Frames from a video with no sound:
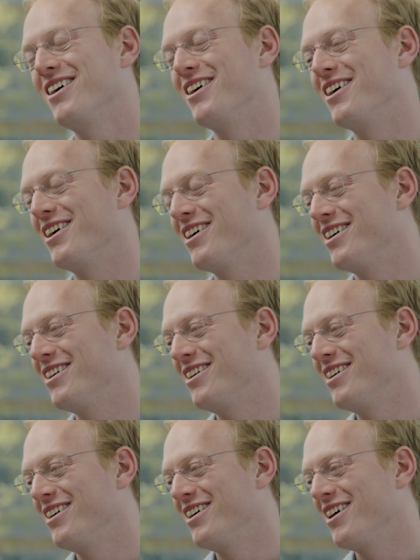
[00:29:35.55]

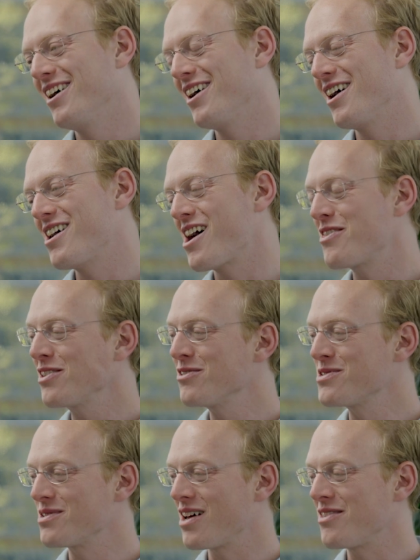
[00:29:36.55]
I think
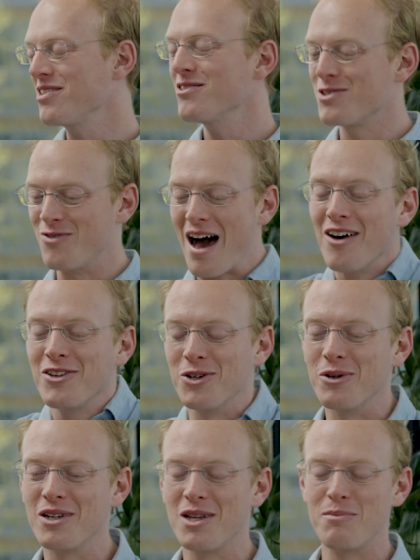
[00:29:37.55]
there's
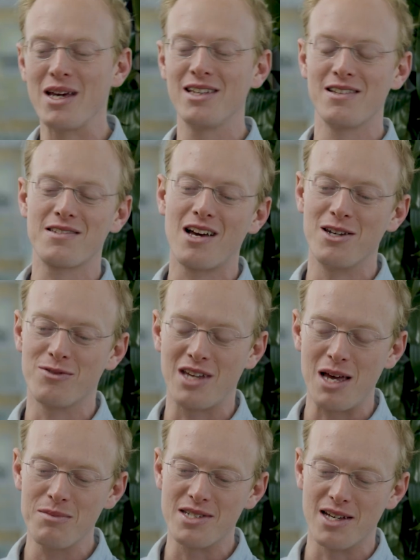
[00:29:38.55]
value in making this kind of
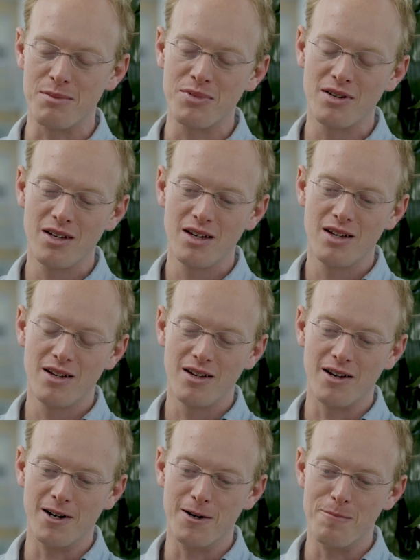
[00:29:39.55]
game tape
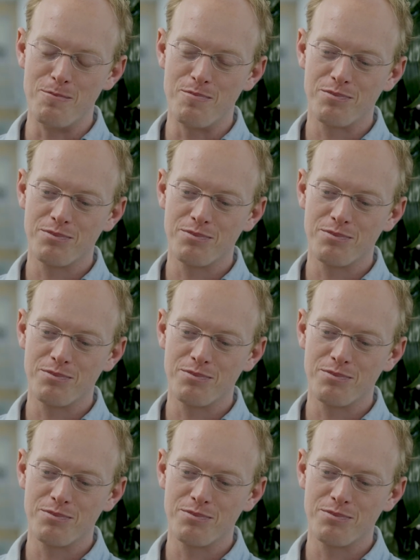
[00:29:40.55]
to